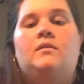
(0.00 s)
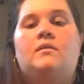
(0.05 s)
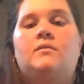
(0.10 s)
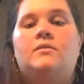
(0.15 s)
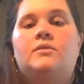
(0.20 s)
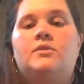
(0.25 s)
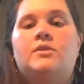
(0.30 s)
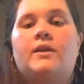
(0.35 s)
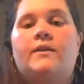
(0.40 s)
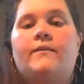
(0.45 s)

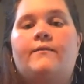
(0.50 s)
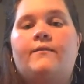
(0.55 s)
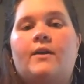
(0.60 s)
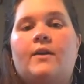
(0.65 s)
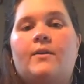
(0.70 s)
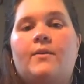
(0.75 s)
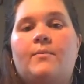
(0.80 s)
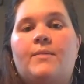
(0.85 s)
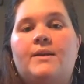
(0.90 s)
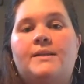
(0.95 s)
I'm trying to figure
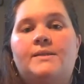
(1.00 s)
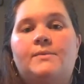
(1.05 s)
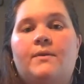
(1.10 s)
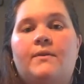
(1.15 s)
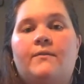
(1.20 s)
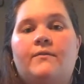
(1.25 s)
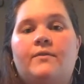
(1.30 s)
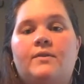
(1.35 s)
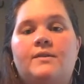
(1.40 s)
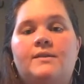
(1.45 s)
out the best
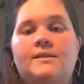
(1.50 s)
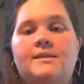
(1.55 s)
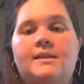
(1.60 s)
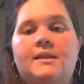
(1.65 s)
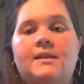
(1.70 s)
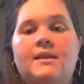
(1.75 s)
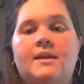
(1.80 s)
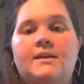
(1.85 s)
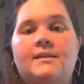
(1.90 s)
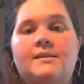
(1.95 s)
way for you to
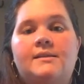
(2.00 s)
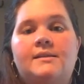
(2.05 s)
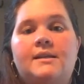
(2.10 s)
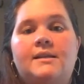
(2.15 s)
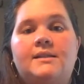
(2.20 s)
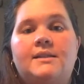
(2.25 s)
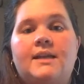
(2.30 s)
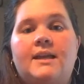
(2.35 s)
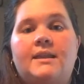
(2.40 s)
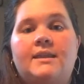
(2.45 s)
see this. I
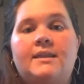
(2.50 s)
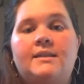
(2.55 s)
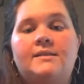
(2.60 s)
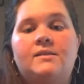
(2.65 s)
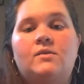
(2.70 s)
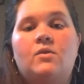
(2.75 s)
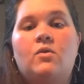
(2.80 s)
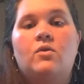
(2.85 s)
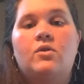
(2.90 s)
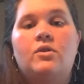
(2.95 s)
take
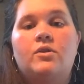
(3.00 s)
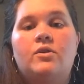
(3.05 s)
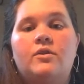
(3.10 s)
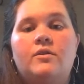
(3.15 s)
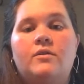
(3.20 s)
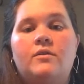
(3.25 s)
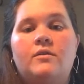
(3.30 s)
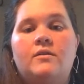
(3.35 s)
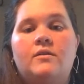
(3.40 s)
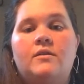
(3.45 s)
this
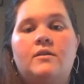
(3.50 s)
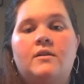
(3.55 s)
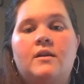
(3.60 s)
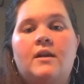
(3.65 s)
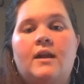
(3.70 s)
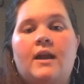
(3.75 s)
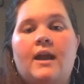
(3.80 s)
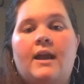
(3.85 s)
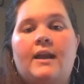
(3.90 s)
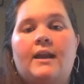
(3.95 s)
corner
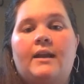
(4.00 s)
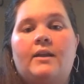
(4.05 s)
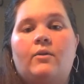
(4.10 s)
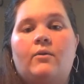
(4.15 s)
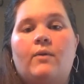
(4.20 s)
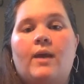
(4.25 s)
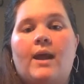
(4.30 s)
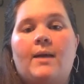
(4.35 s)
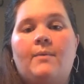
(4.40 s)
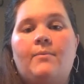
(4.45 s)
and I
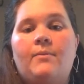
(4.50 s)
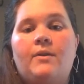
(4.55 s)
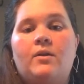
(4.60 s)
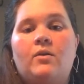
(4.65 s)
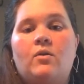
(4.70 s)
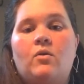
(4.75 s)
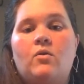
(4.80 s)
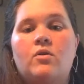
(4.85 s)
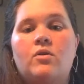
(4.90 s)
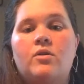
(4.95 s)
grab the
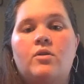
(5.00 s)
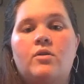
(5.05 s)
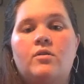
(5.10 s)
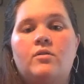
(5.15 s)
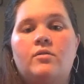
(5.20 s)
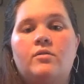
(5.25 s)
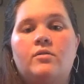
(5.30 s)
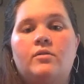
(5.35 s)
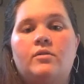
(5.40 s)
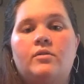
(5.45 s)

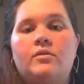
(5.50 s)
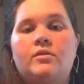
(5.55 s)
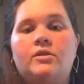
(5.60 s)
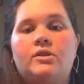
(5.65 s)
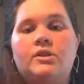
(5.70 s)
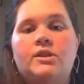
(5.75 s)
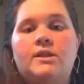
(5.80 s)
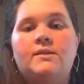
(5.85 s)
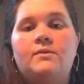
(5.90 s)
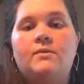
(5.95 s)
corner
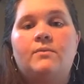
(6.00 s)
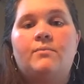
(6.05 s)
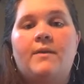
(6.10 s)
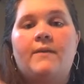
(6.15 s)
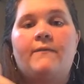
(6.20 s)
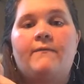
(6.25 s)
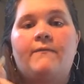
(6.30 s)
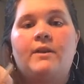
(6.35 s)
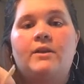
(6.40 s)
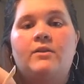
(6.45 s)
just with
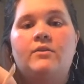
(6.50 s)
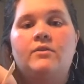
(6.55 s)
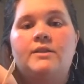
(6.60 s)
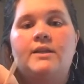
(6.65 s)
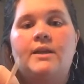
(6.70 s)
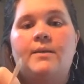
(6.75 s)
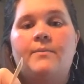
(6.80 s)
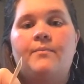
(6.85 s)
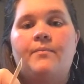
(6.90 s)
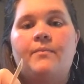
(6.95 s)
my
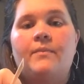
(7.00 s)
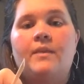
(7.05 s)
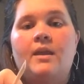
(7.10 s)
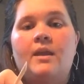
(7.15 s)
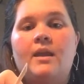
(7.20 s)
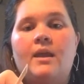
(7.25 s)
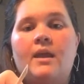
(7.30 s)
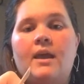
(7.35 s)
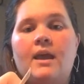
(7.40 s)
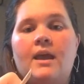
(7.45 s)
fingertip
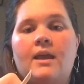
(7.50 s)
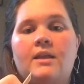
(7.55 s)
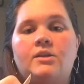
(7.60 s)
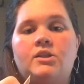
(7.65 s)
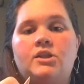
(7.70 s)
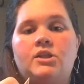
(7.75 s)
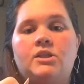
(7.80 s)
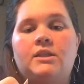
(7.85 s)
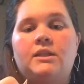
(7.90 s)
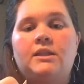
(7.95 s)

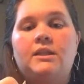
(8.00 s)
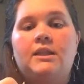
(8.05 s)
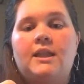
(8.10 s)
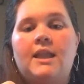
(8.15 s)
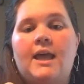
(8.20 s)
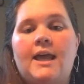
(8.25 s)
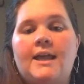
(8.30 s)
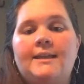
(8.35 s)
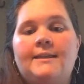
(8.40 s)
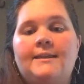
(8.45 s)
and
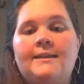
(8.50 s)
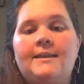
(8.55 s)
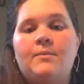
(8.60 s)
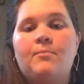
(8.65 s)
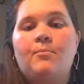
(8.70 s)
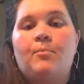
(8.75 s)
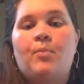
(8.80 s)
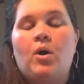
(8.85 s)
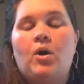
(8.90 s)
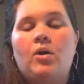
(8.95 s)

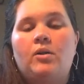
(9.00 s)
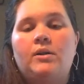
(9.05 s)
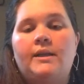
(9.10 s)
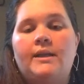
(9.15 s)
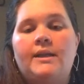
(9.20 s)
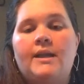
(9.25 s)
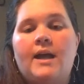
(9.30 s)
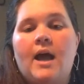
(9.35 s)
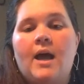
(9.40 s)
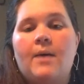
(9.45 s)
lightly pull
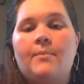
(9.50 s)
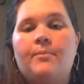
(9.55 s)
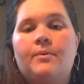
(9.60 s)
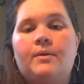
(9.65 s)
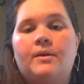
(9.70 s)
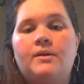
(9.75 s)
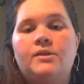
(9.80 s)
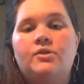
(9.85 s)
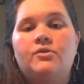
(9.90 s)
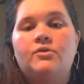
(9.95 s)
it up
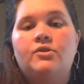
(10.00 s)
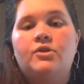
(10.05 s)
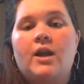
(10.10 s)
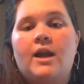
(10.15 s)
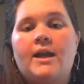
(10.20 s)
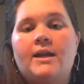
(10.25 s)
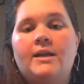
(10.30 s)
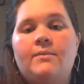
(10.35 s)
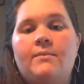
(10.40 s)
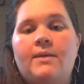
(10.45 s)
because you're
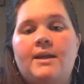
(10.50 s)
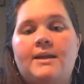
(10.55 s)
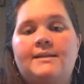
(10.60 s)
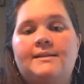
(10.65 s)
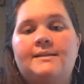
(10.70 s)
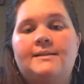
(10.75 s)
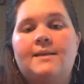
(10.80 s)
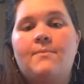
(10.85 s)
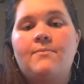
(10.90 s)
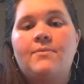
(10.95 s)
trying to make
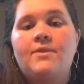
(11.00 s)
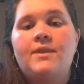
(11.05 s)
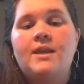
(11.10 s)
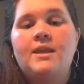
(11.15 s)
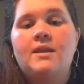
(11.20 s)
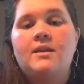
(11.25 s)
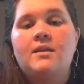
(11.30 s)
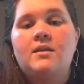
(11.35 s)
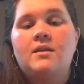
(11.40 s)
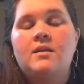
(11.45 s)

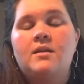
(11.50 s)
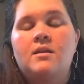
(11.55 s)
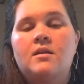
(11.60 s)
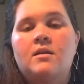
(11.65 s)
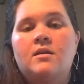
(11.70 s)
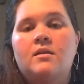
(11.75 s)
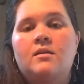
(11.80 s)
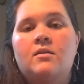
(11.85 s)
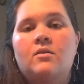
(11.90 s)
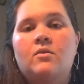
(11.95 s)
something
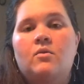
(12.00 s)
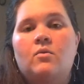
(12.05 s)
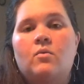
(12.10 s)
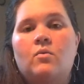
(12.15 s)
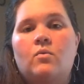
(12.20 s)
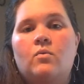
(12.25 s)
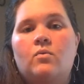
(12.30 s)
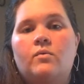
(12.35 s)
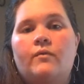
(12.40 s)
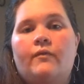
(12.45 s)

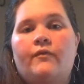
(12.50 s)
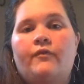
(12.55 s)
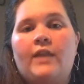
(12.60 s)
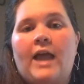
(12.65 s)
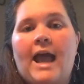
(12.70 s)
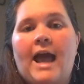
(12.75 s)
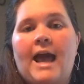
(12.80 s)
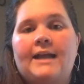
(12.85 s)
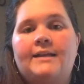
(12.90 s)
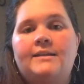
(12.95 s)

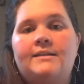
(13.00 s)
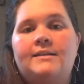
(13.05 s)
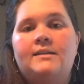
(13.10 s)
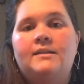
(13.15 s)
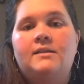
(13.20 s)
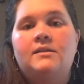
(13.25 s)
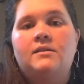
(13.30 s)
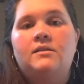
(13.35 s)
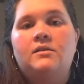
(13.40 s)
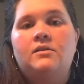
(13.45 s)

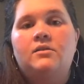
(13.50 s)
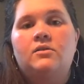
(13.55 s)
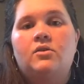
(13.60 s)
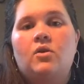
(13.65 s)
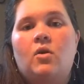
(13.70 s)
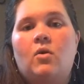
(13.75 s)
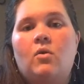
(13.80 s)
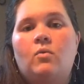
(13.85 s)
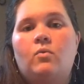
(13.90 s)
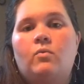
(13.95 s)
flat
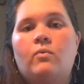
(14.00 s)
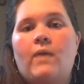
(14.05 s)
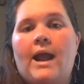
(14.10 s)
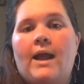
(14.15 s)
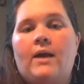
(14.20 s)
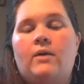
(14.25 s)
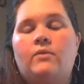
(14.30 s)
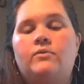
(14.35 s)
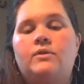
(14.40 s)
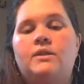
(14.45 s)
go
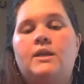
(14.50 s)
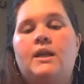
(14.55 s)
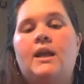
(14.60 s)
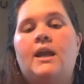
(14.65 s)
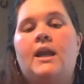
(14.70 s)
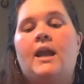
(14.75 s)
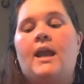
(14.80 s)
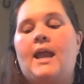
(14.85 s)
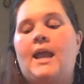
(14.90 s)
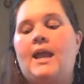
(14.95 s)
round.
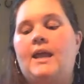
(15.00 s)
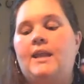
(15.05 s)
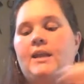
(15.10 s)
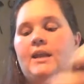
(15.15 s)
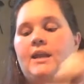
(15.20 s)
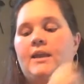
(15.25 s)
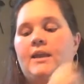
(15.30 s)
And